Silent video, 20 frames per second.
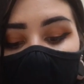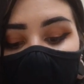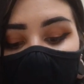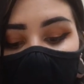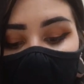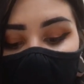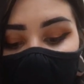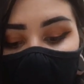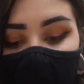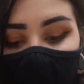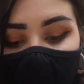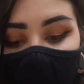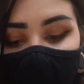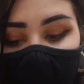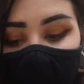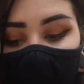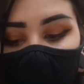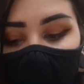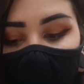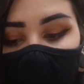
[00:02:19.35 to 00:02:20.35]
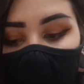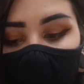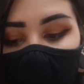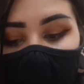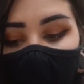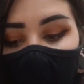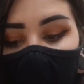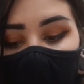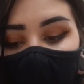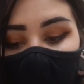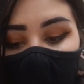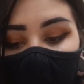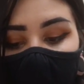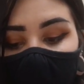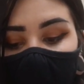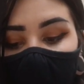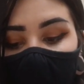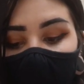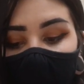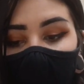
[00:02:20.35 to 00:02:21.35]
So full signalment being
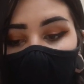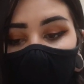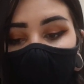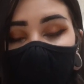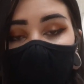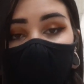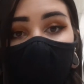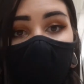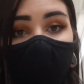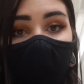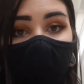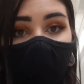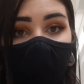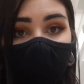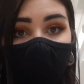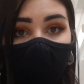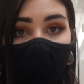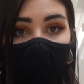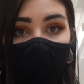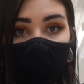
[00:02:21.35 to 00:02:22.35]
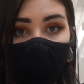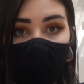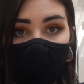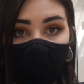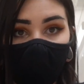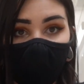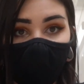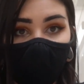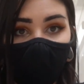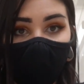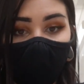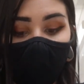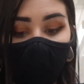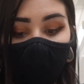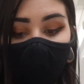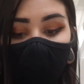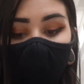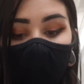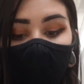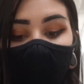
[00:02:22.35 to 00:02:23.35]
species, canine or
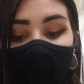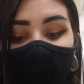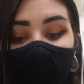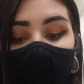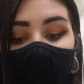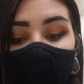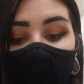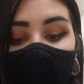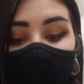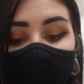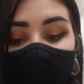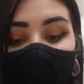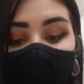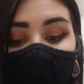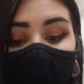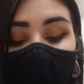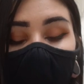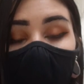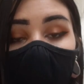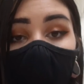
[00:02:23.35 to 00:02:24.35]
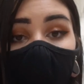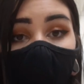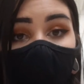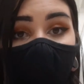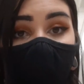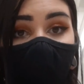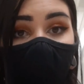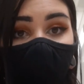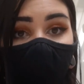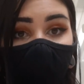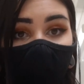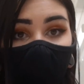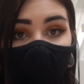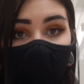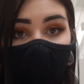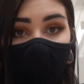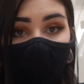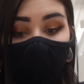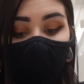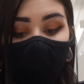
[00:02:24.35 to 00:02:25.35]
feline, weight of the
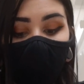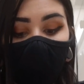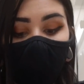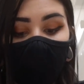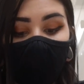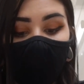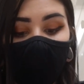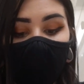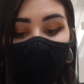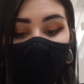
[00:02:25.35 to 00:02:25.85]
animal,